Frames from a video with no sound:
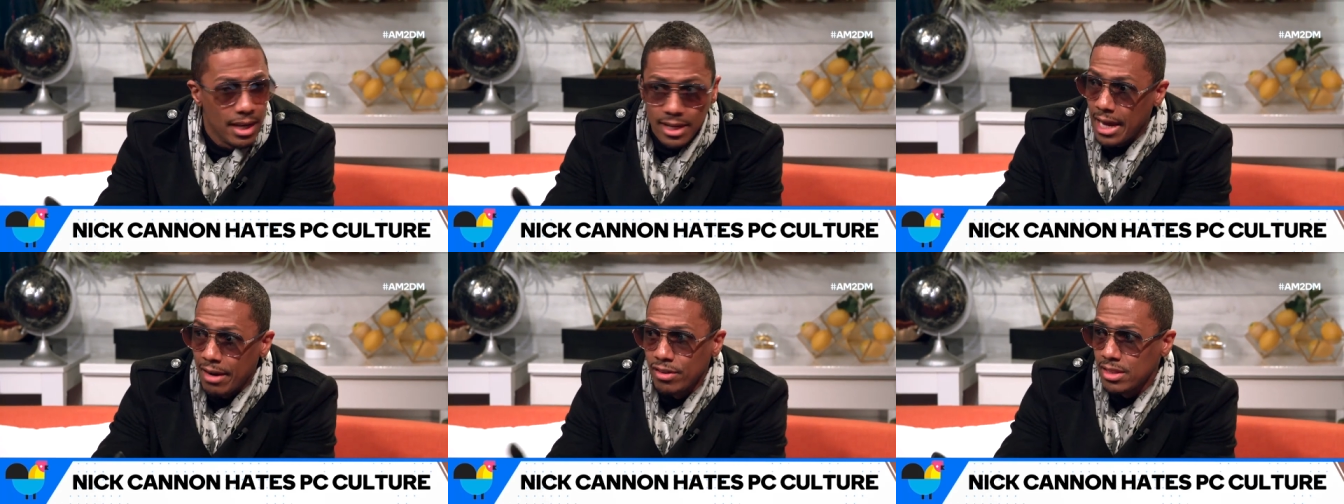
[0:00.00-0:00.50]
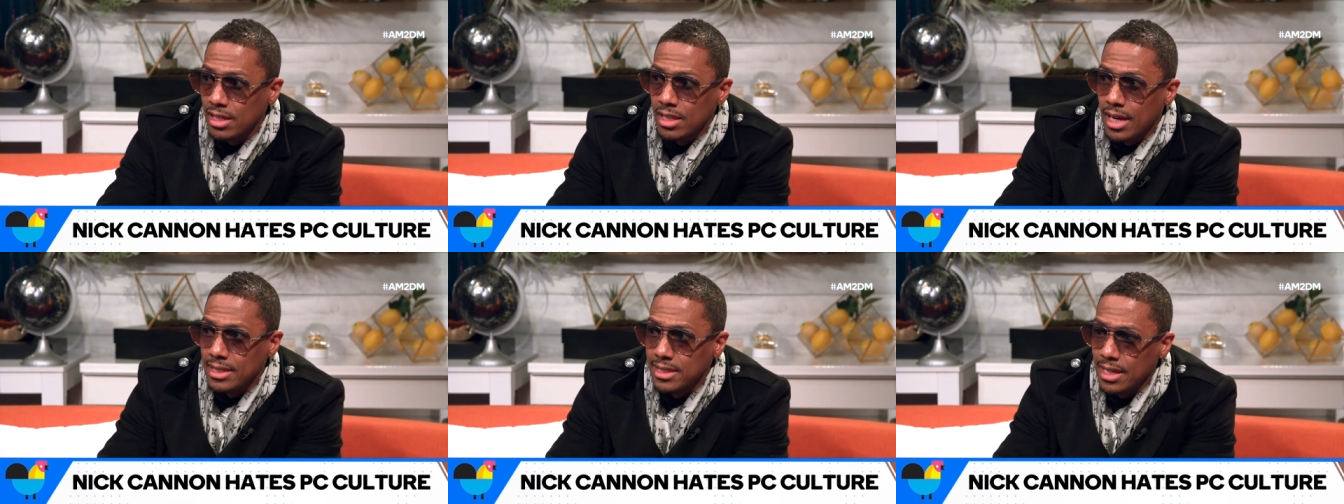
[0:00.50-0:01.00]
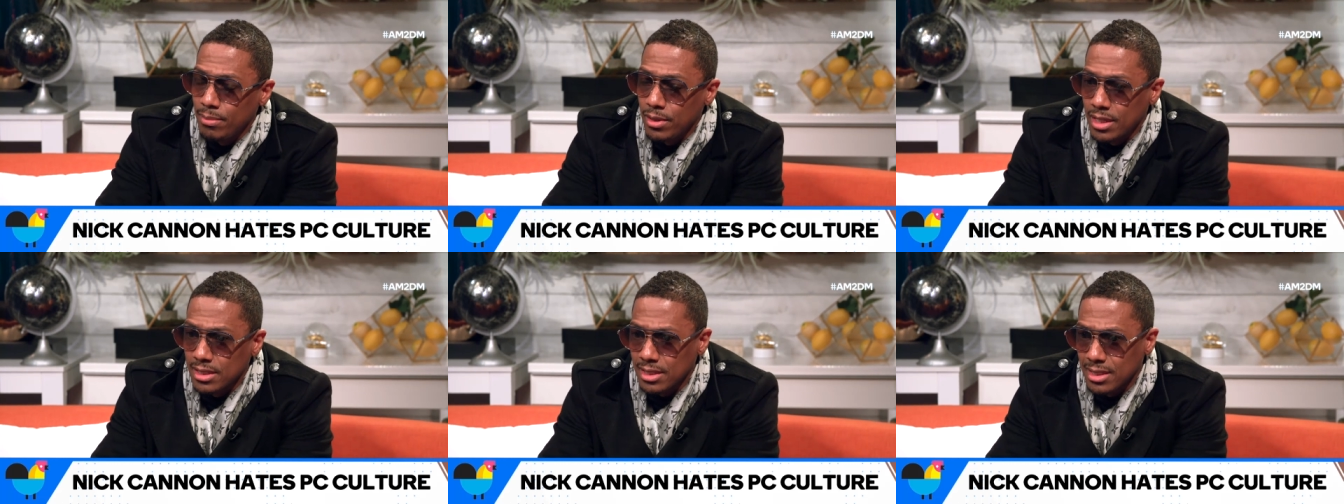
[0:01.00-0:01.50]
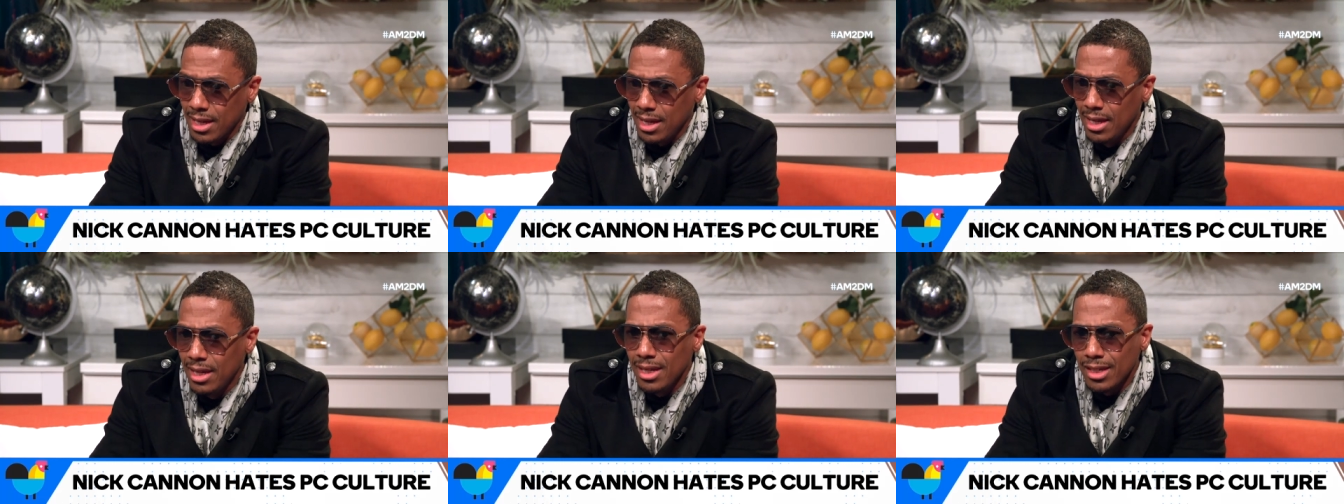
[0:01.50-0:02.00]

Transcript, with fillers: in everything that I said because it's like,